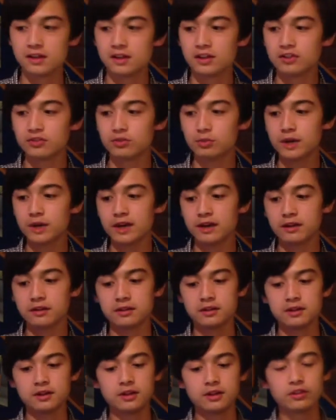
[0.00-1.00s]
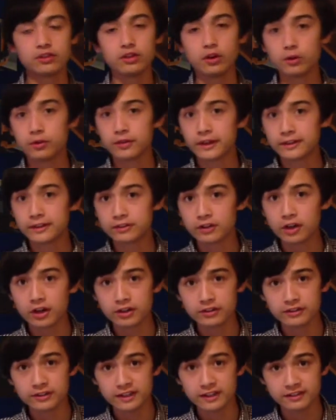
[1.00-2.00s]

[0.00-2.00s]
as well, though they're not